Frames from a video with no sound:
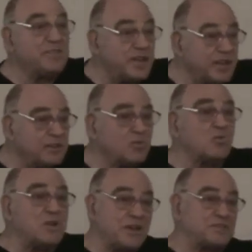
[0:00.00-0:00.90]
then
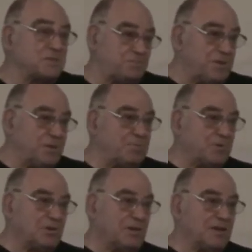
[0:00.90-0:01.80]
we as a
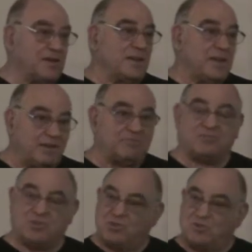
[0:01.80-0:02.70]
people
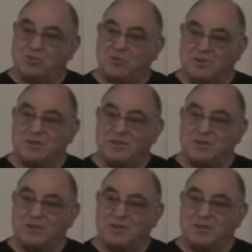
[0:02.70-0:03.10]
have to